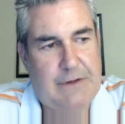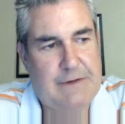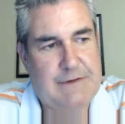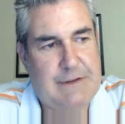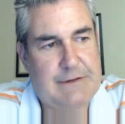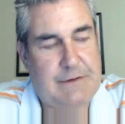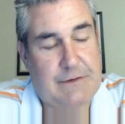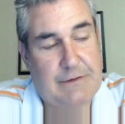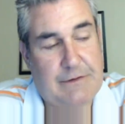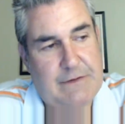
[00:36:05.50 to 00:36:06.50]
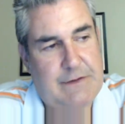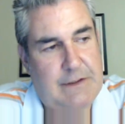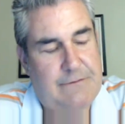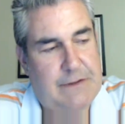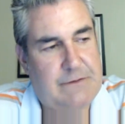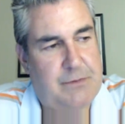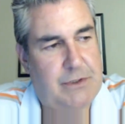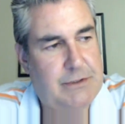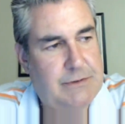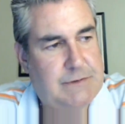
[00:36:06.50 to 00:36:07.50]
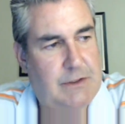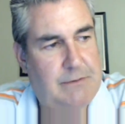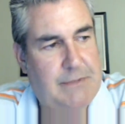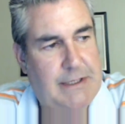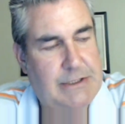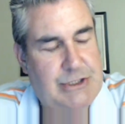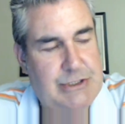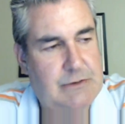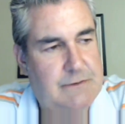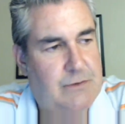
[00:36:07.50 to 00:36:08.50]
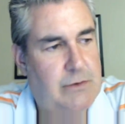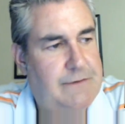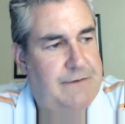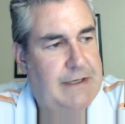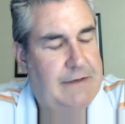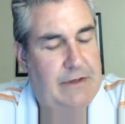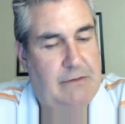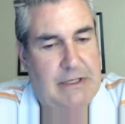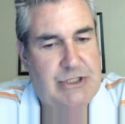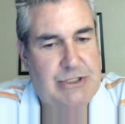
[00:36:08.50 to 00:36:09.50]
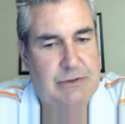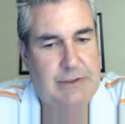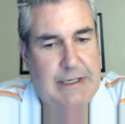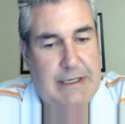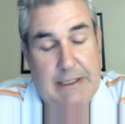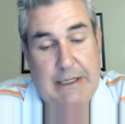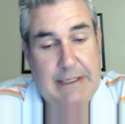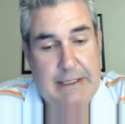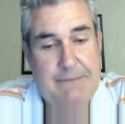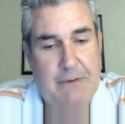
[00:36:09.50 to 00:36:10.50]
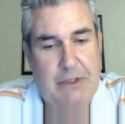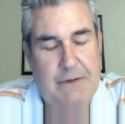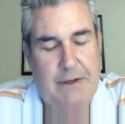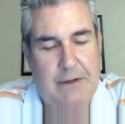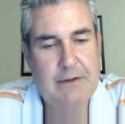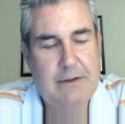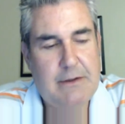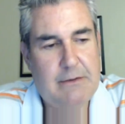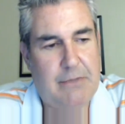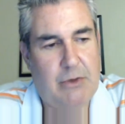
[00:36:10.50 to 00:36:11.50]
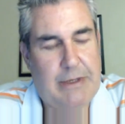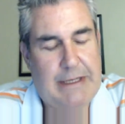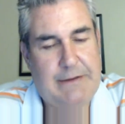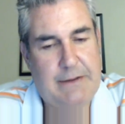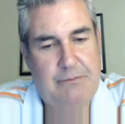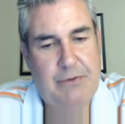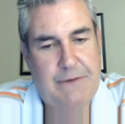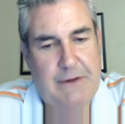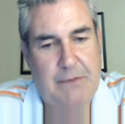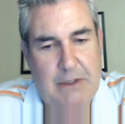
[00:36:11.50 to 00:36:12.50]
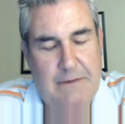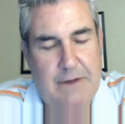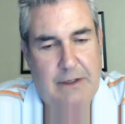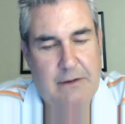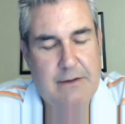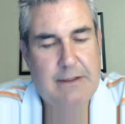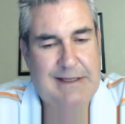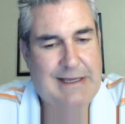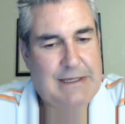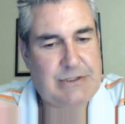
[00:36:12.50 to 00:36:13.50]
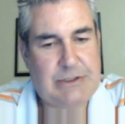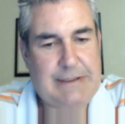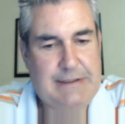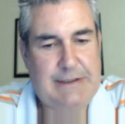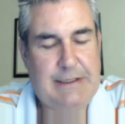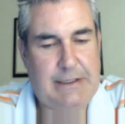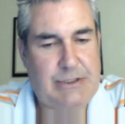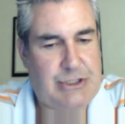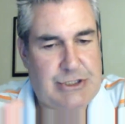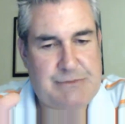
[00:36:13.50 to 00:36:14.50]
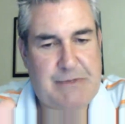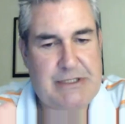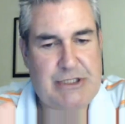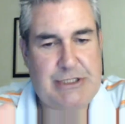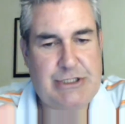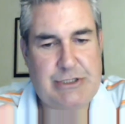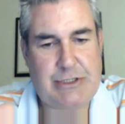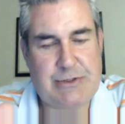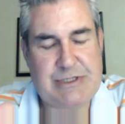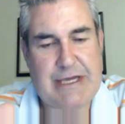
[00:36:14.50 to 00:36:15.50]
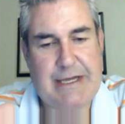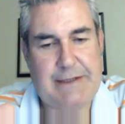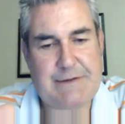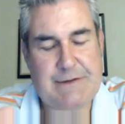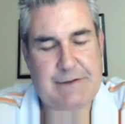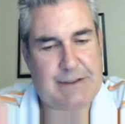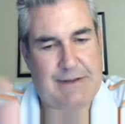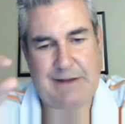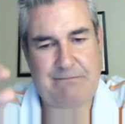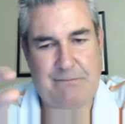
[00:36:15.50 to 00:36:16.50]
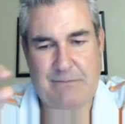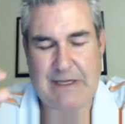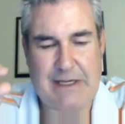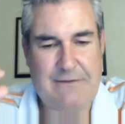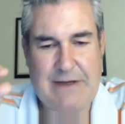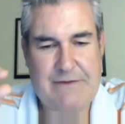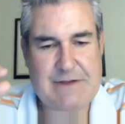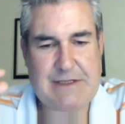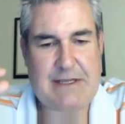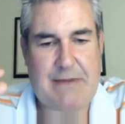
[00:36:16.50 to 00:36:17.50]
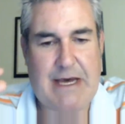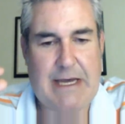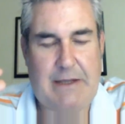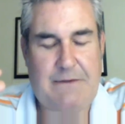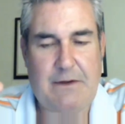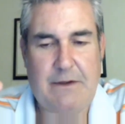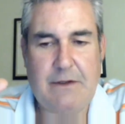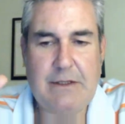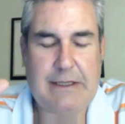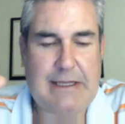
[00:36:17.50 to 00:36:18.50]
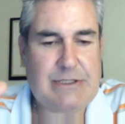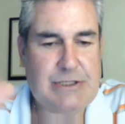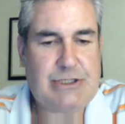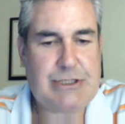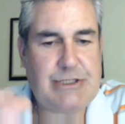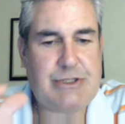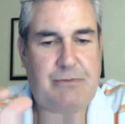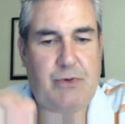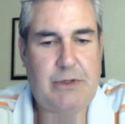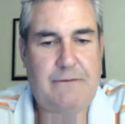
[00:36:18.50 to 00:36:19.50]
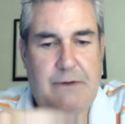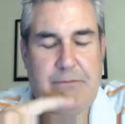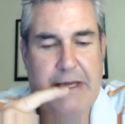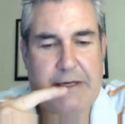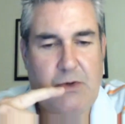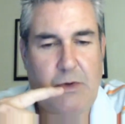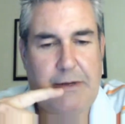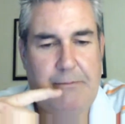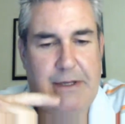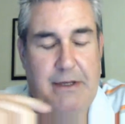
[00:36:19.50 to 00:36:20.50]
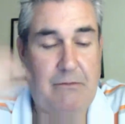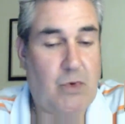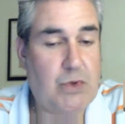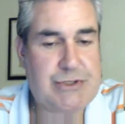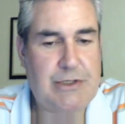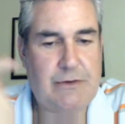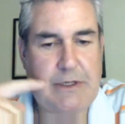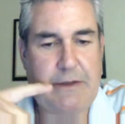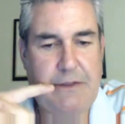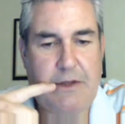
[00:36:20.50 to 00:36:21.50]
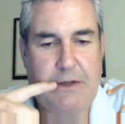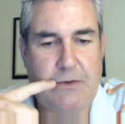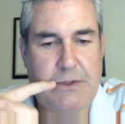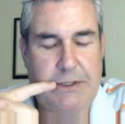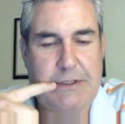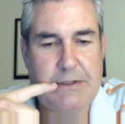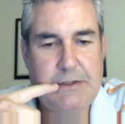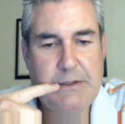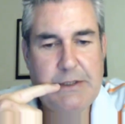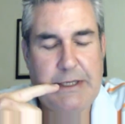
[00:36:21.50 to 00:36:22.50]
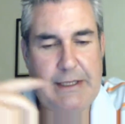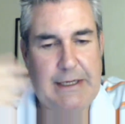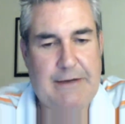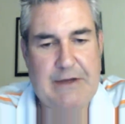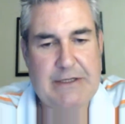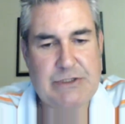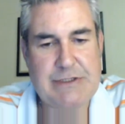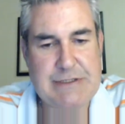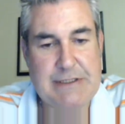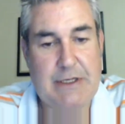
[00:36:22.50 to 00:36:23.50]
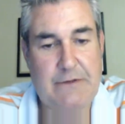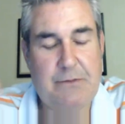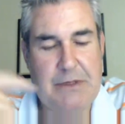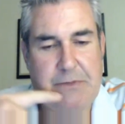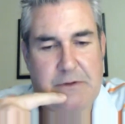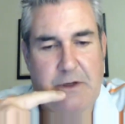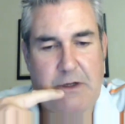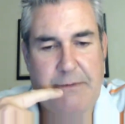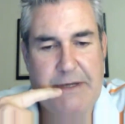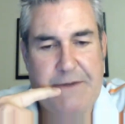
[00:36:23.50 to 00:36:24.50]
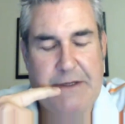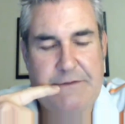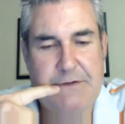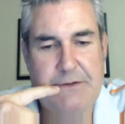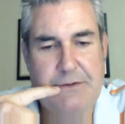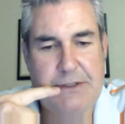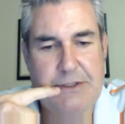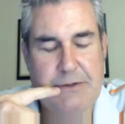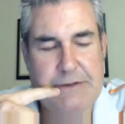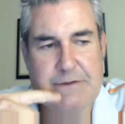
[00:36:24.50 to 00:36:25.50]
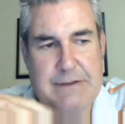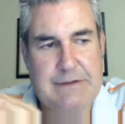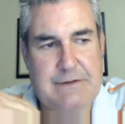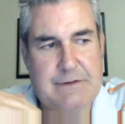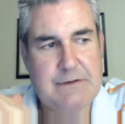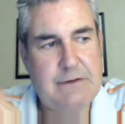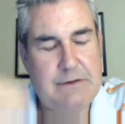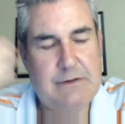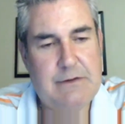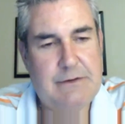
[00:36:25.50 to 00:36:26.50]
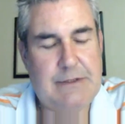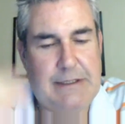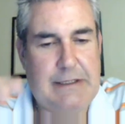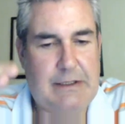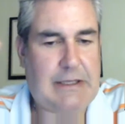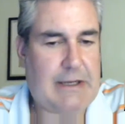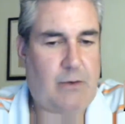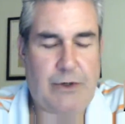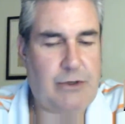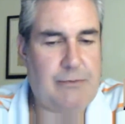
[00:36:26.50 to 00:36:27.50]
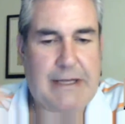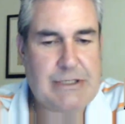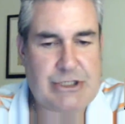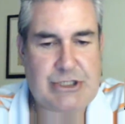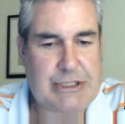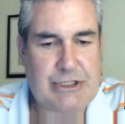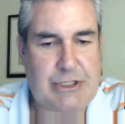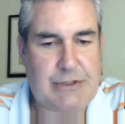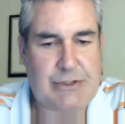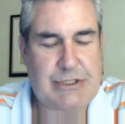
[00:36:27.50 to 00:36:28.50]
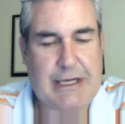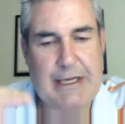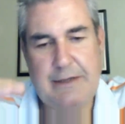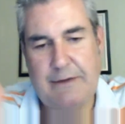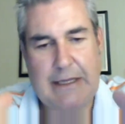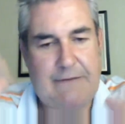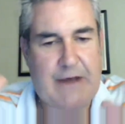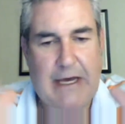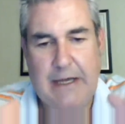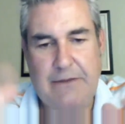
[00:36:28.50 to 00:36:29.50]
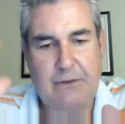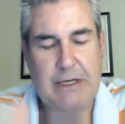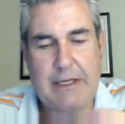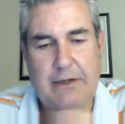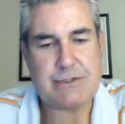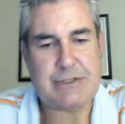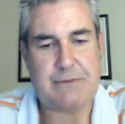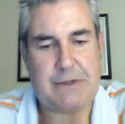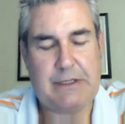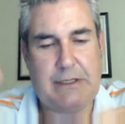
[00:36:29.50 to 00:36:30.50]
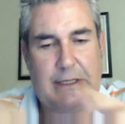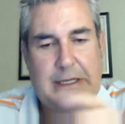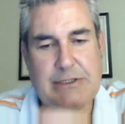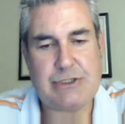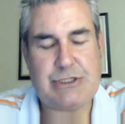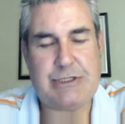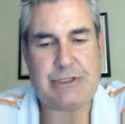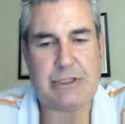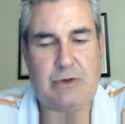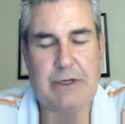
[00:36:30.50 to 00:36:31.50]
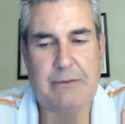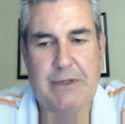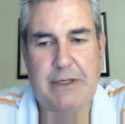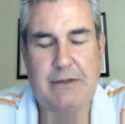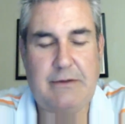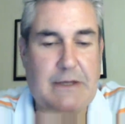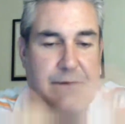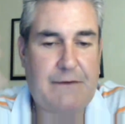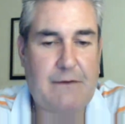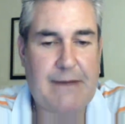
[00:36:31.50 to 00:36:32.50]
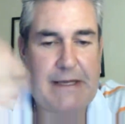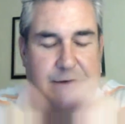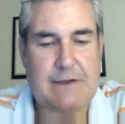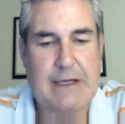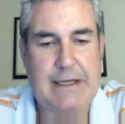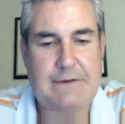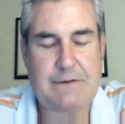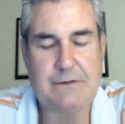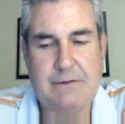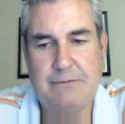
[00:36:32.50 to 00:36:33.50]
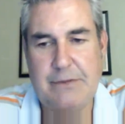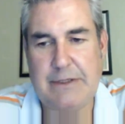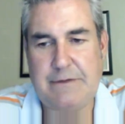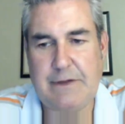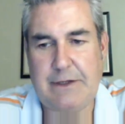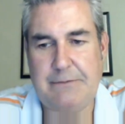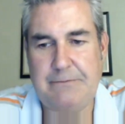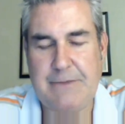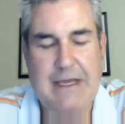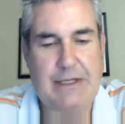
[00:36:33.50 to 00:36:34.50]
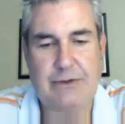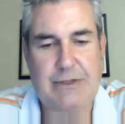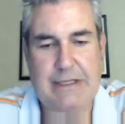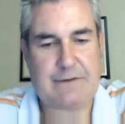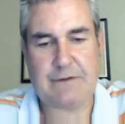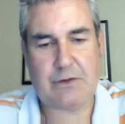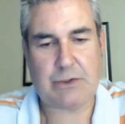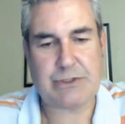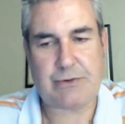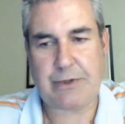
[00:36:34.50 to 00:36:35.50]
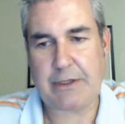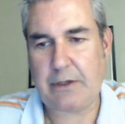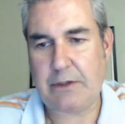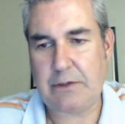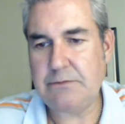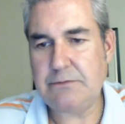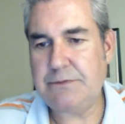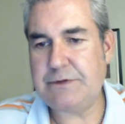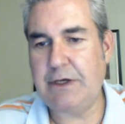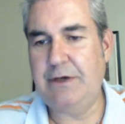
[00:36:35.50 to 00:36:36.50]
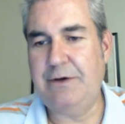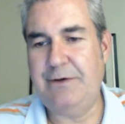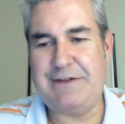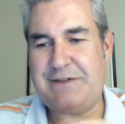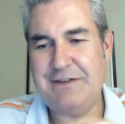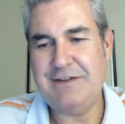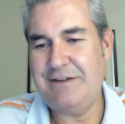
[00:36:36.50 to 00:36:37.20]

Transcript: done this test because I've got the TFX Pros on my Shield 45 and my Shield 9, and I kept them on there. But when I did put them on there, it actually did, just by changing those sights, and they kind of have the same height. It actually changed the point of impact quite a bit, more so than I thought it would. And I've actually seen other people talk about that too. It's like where you might just change another sight and they have the height right or something. It actually changed it quite a bit. Not that they're bad sights, but yeah, and you can't see the orange ring at all. So it's